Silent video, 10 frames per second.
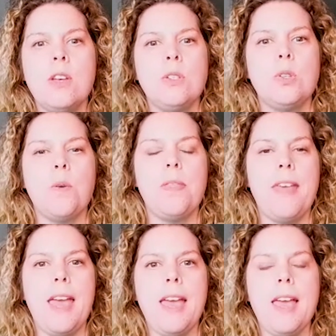So
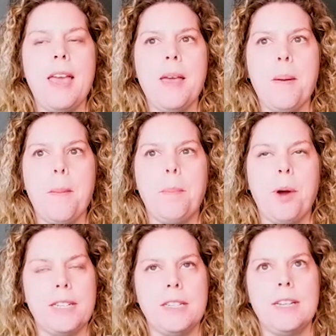they
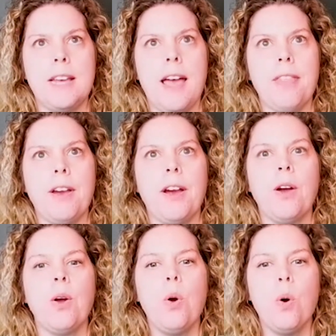brought together